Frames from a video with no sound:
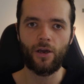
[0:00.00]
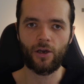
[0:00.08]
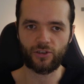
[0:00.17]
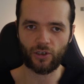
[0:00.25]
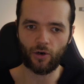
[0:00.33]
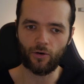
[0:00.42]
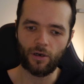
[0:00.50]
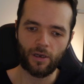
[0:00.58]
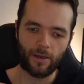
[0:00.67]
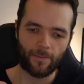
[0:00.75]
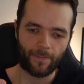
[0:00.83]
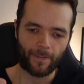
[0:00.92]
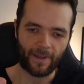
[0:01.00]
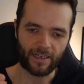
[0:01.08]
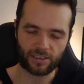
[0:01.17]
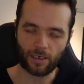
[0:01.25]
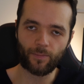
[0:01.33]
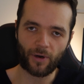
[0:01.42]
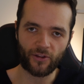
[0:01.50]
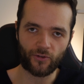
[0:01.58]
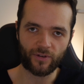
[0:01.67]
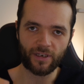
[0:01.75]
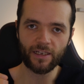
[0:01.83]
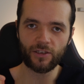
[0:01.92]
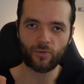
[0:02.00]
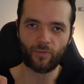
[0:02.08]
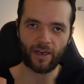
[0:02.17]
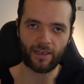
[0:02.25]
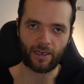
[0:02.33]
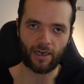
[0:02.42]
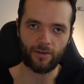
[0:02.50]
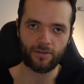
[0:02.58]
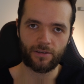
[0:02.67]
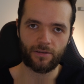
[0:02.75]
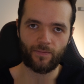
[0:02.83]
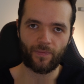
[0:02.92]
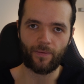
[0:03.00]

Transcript: So at some point, you need to break out,